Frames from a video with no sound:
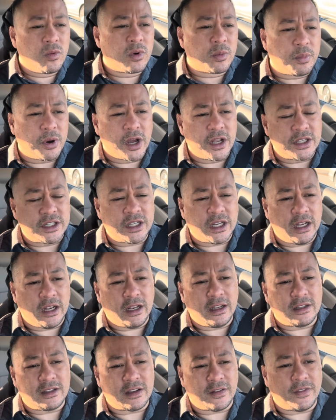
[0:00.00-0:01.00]
punching
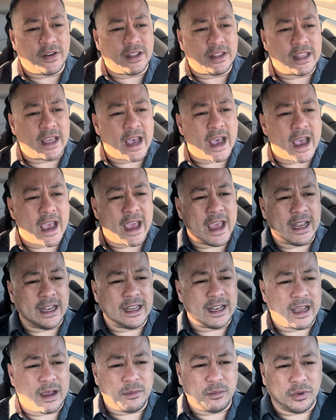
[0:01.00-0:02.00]
and stuff like that, and
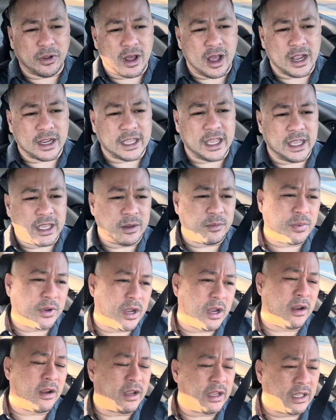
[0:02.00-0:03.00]
I'm blocking and
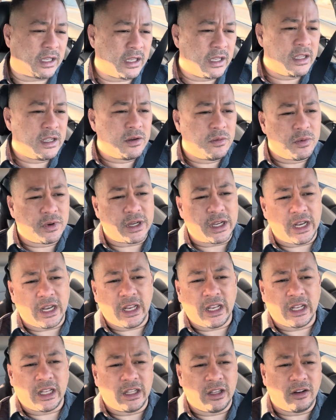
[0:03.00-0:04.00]
parrying, and we're getting
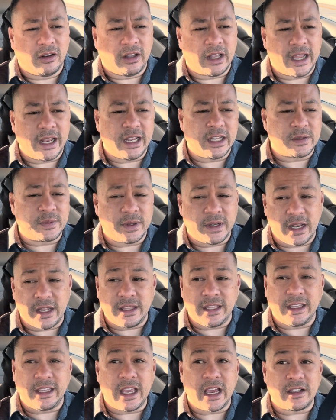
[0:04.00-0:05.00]
in little light hits, but
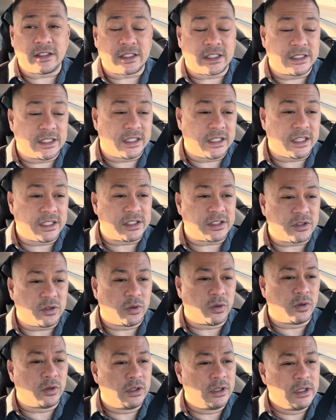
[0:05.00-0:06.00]
nothing counts, because at this
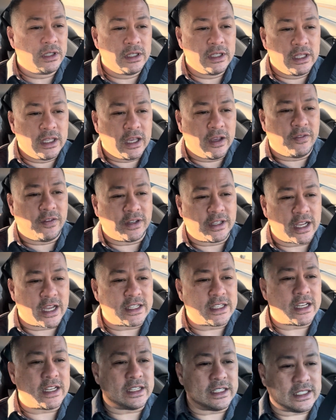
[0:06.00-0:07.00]
school, if it
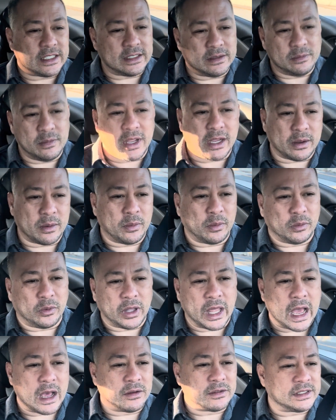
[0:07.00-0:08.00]
doesn't make a
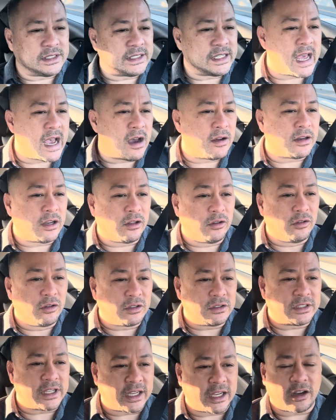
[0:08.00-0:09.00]
loud sound and
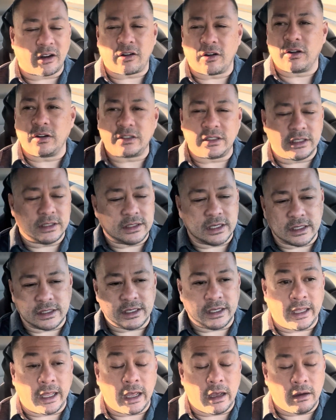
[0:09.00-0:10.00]
looks like it hurts, it doesn't
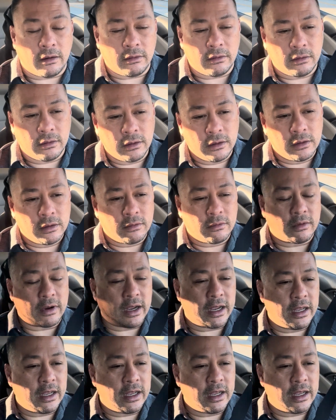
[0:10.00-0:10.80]
count, right?